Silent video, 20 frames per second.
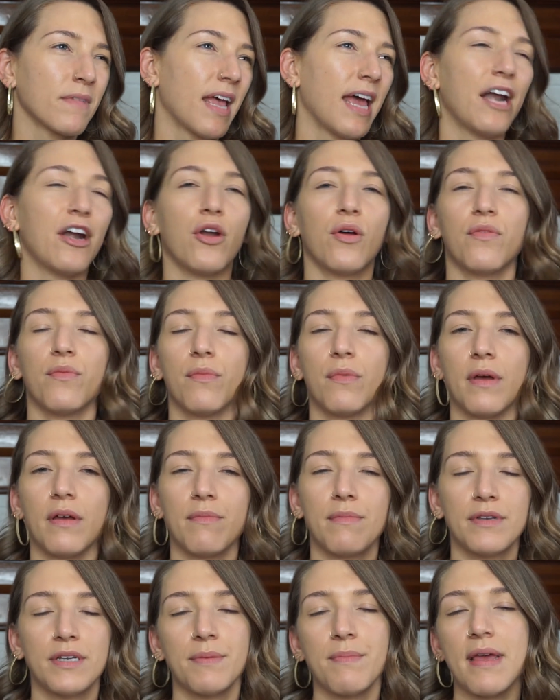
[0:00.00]
I don't
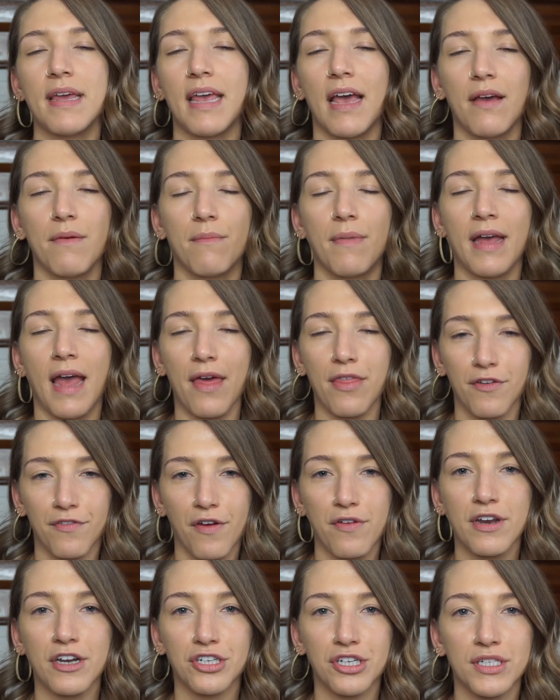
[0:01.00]
know, to make my other
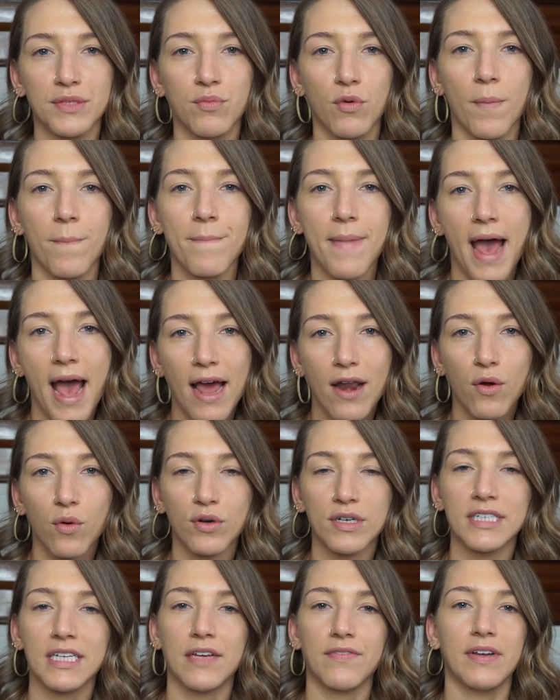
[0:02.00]
foundations more matte
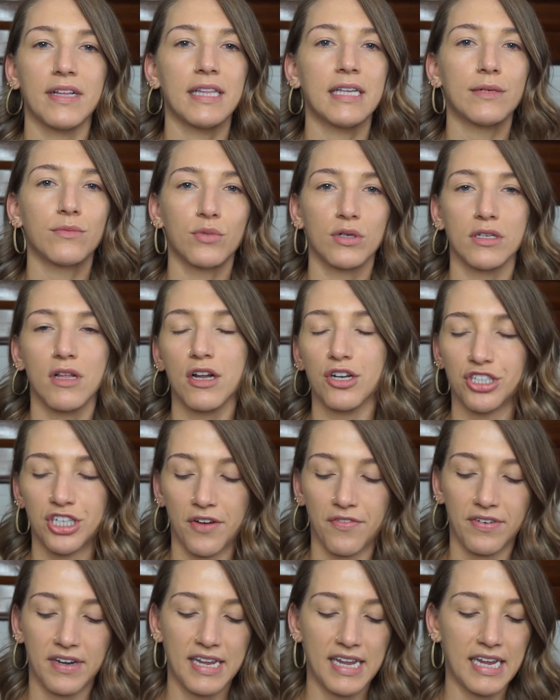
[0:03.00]
or to give it a little more
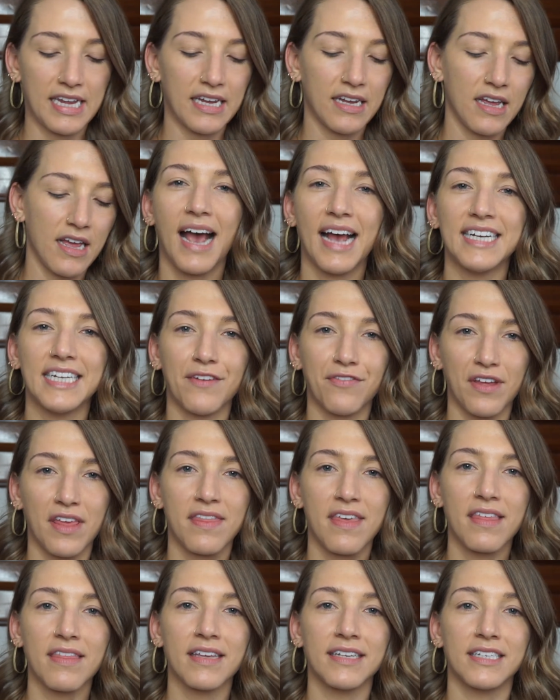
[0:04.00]
longevity. I definitely
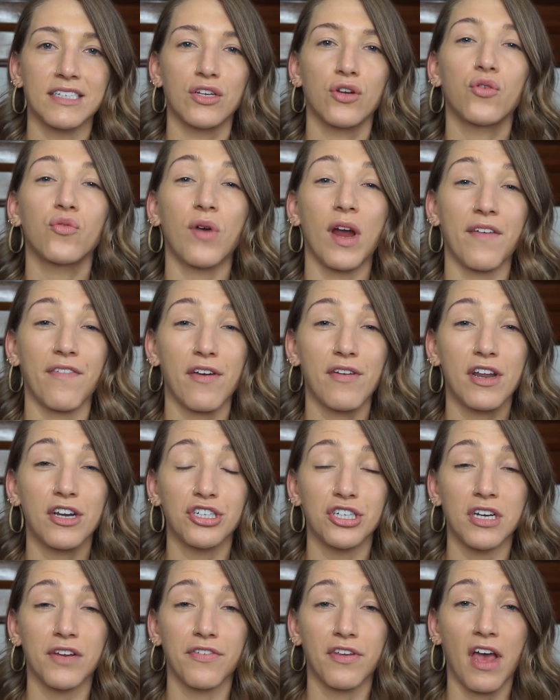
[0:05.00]
think this is a great
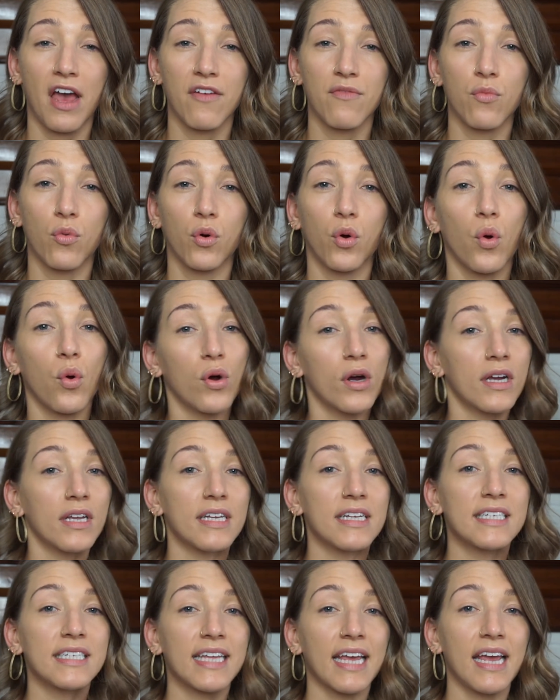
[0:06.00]
foundation if you have more
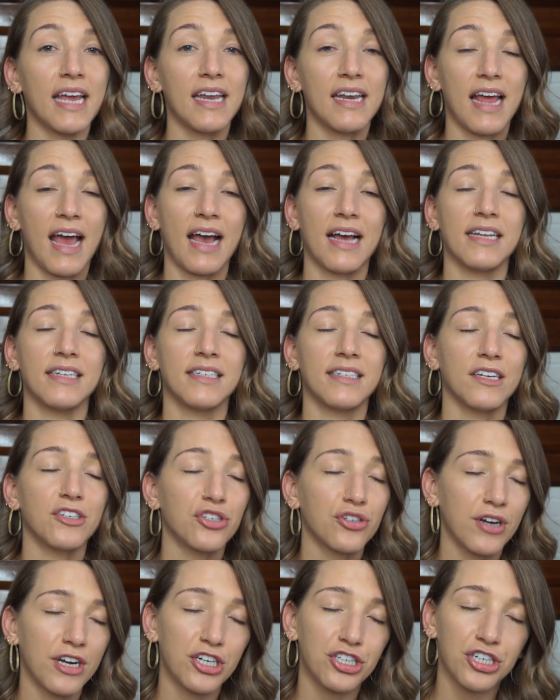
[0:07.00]
oily skin. It has such
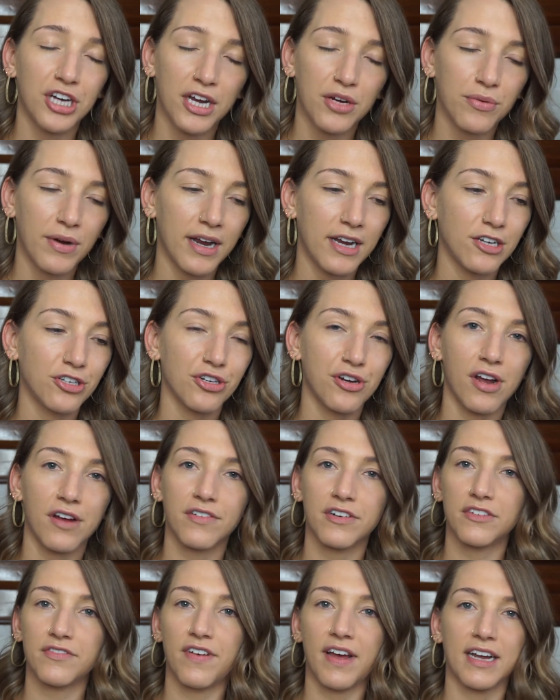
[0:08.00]
a great shade range.
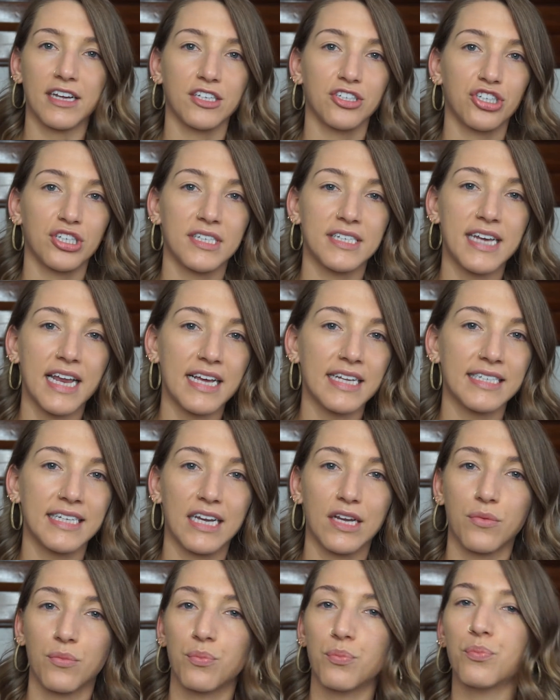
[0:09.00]
Cover FX just nails
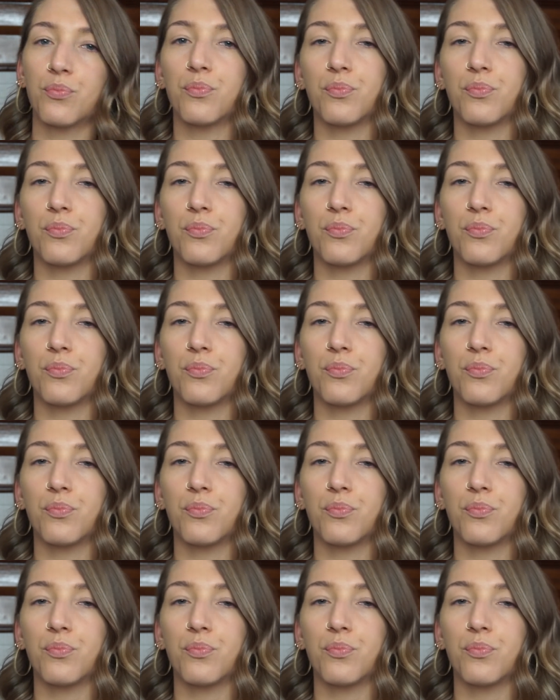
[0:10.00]
it